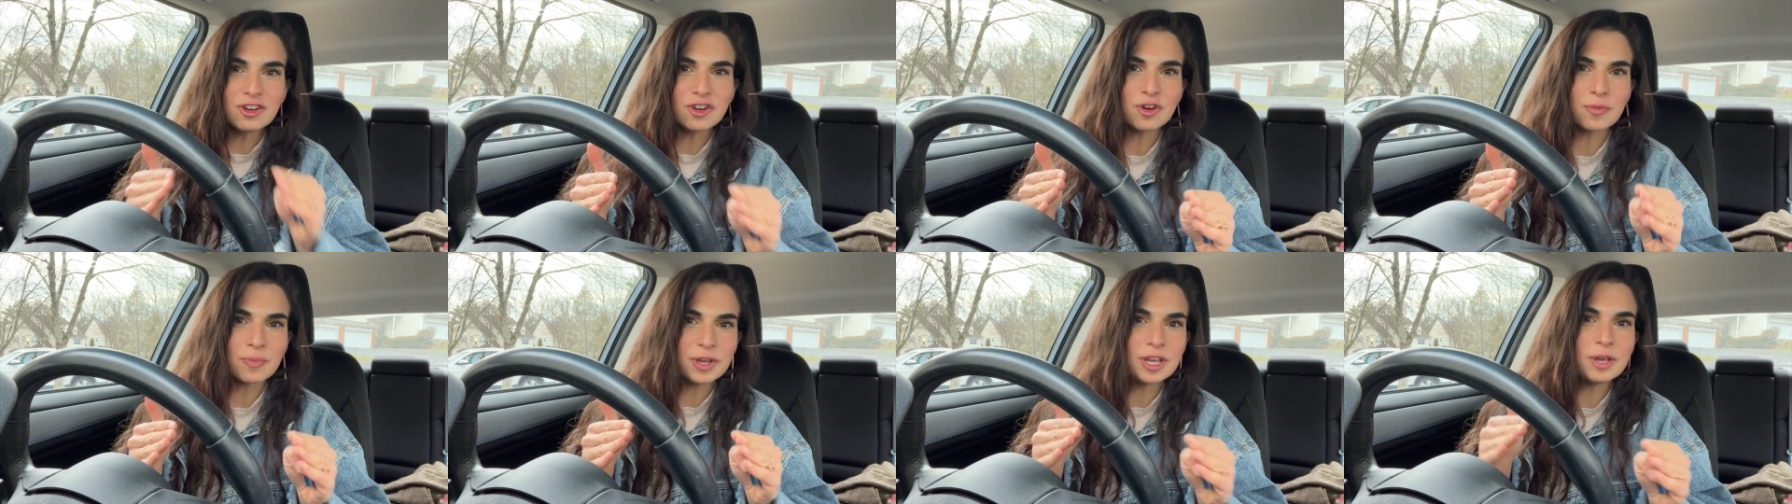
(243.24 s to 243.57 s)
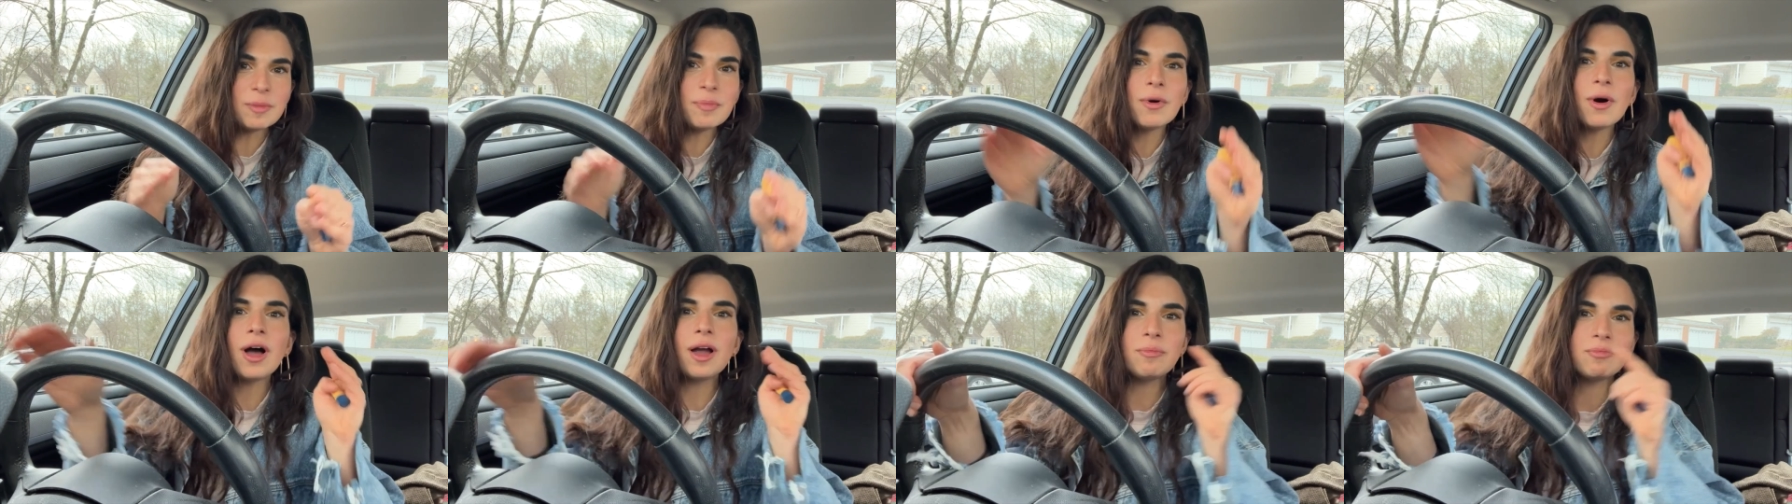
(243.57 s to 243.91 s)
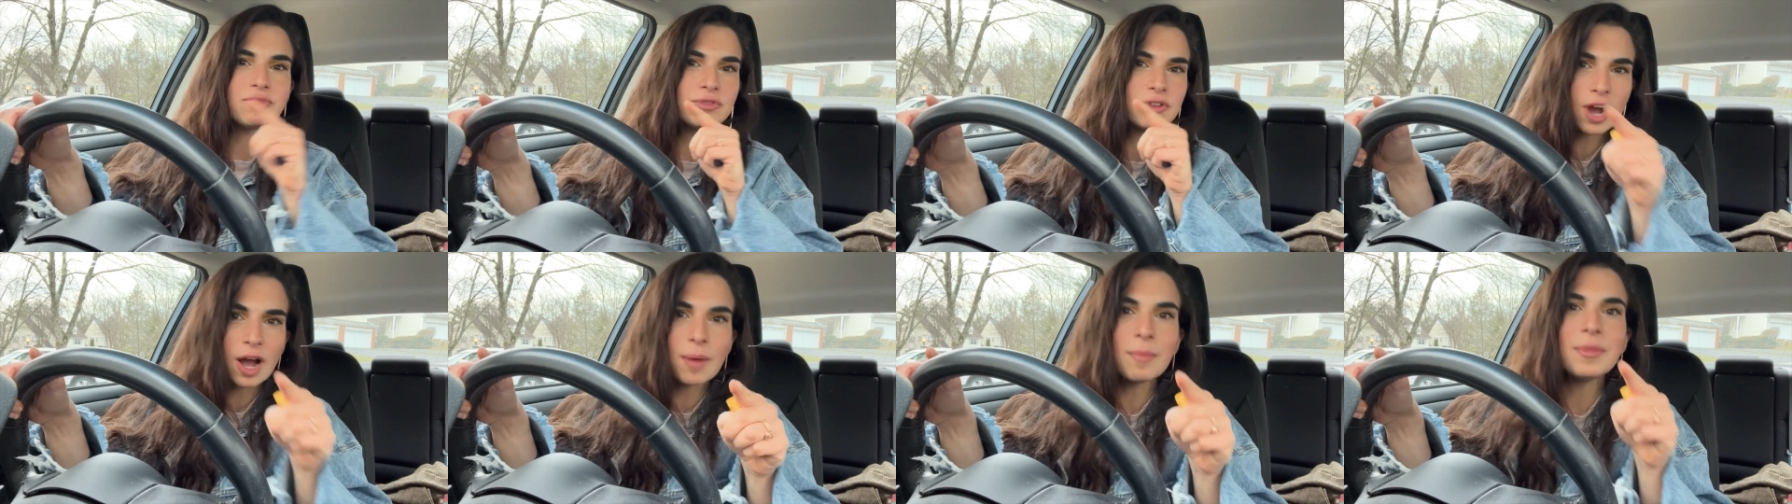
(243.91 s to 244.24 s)
your people, I
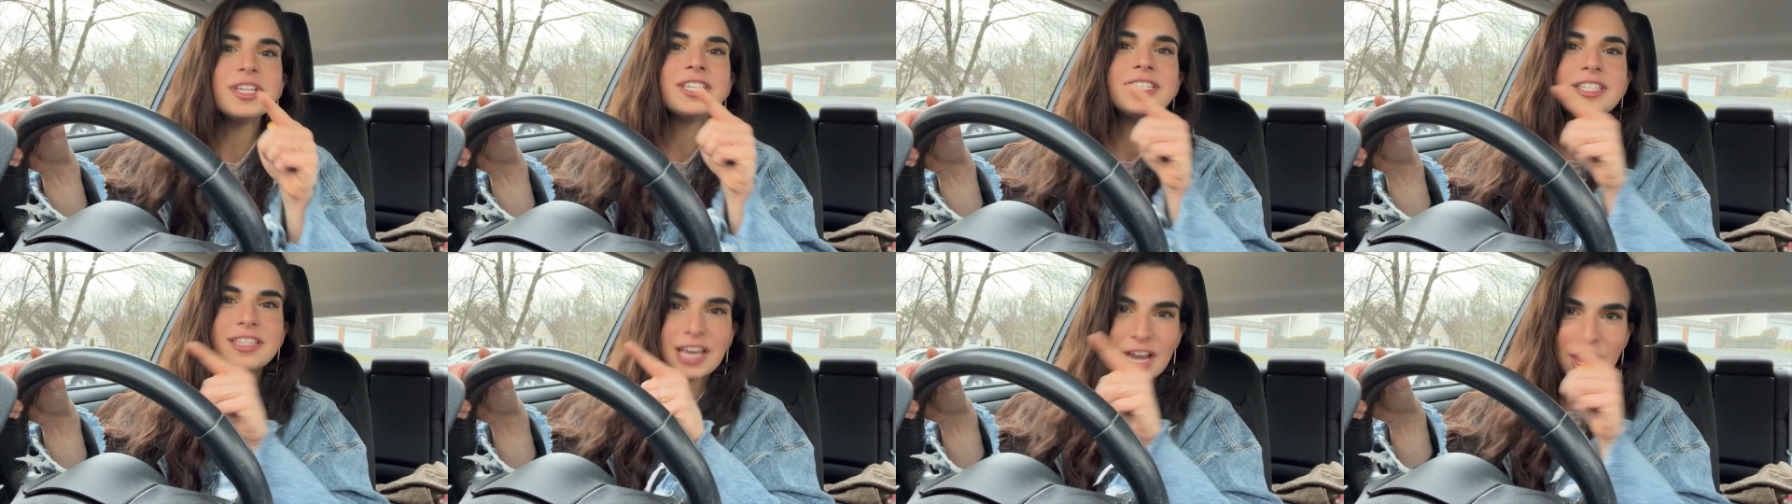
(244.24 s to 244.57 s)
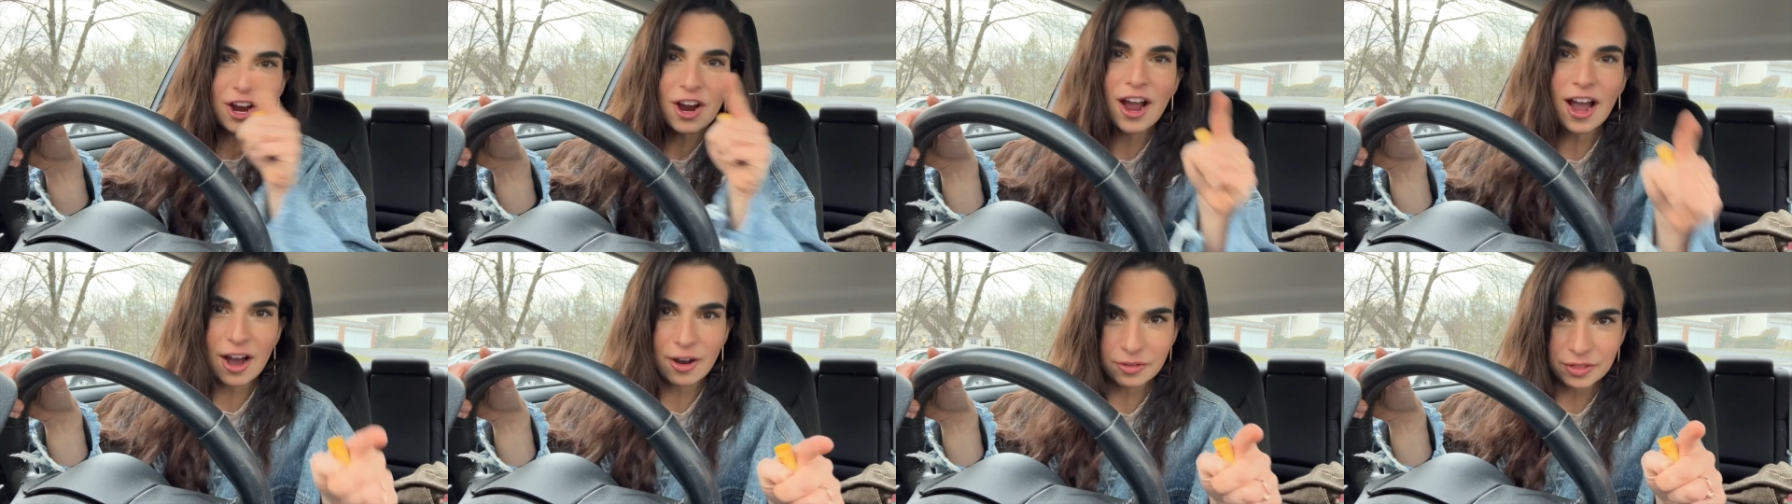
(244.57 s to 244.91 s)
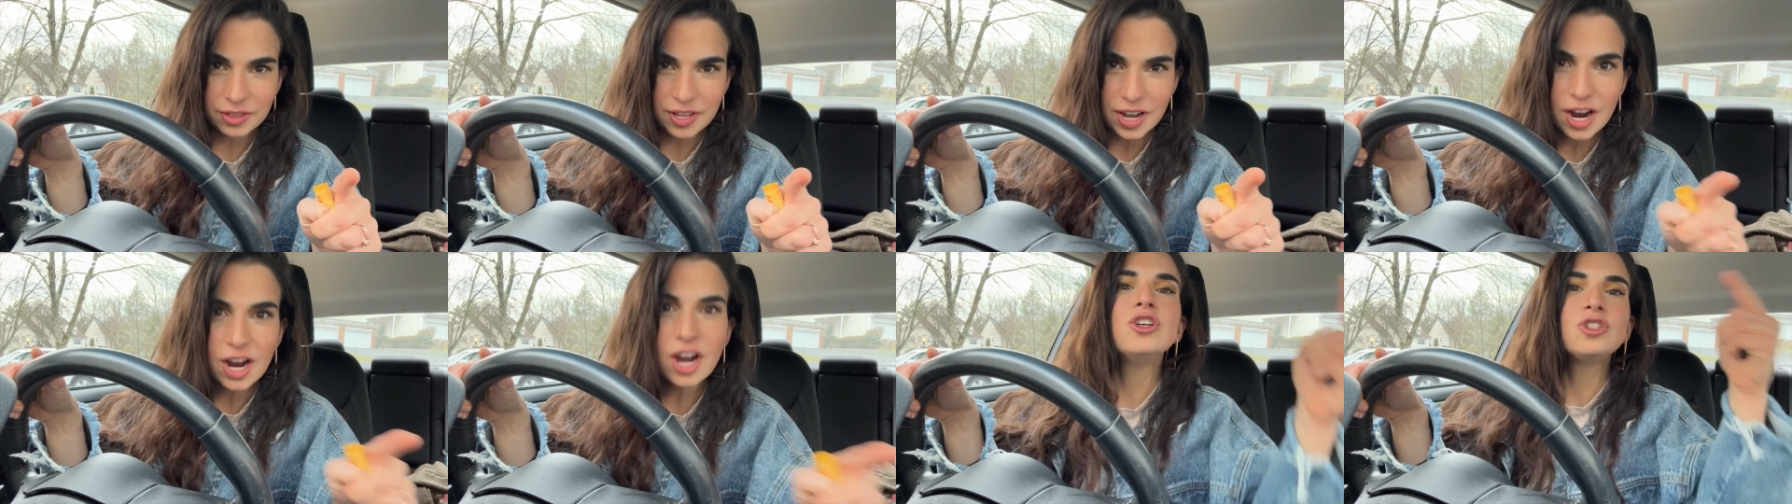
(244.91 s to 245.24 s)
promise they are out there.